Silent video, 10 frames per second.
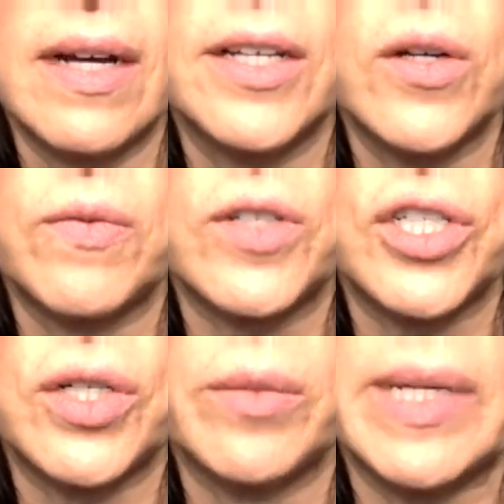I know for
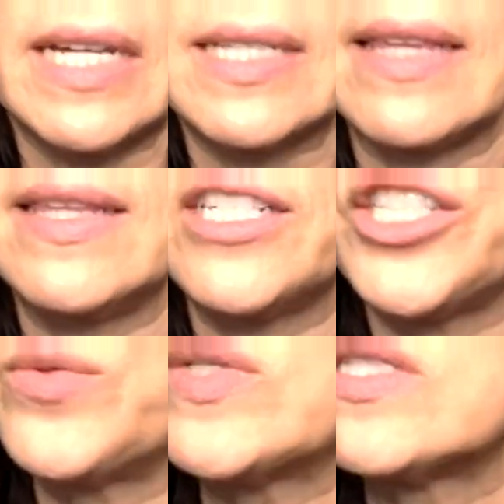sure because I think
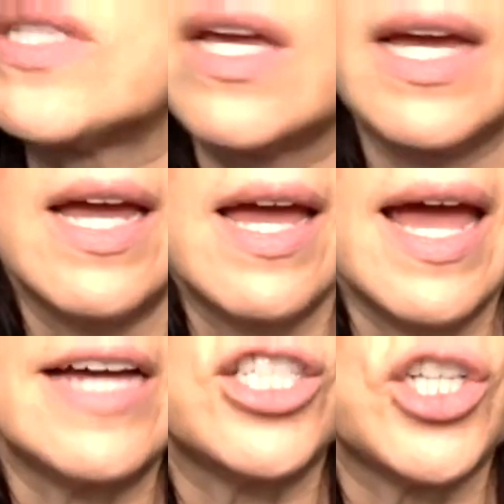she was
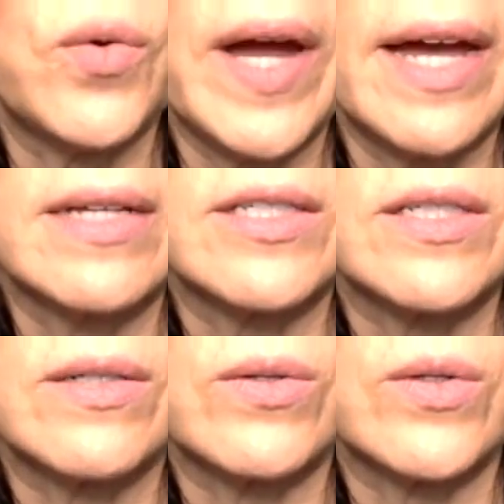at
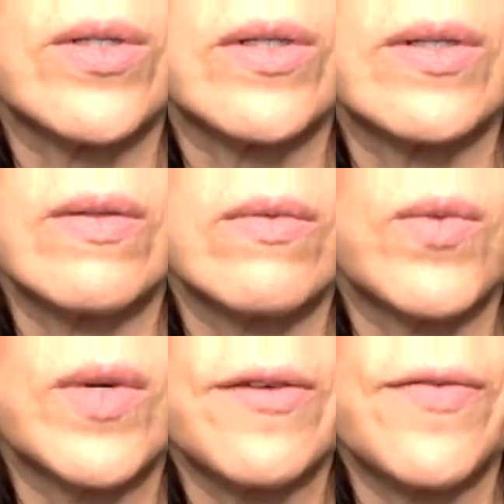Jo-Ann's or
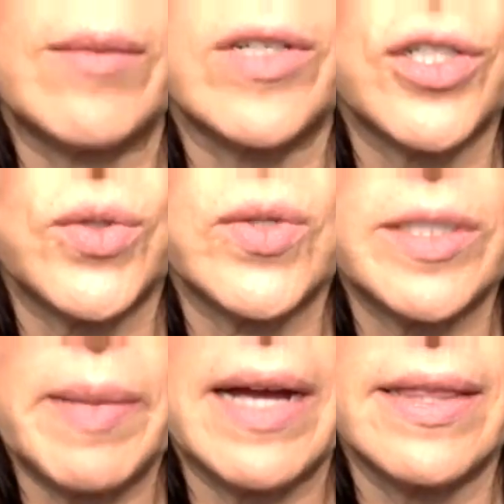one of the fabric
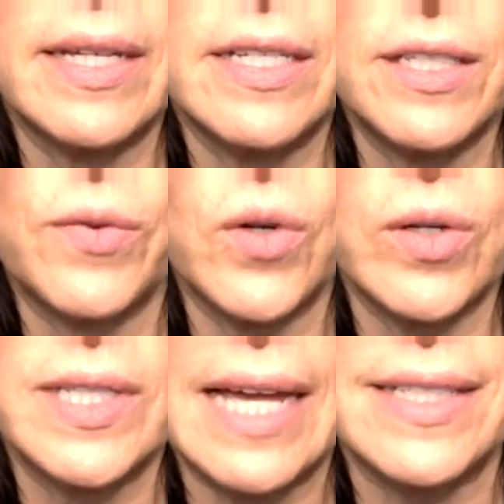stores buying things for
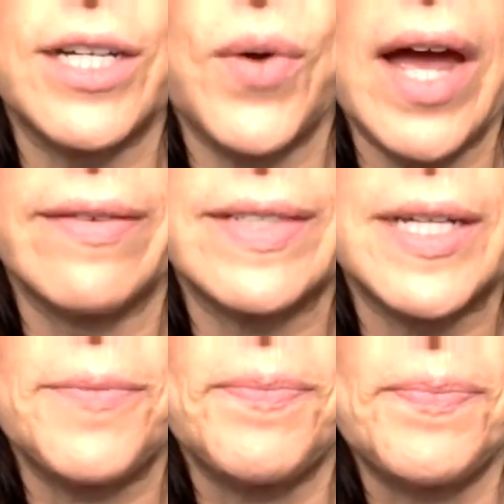her Sassy Craft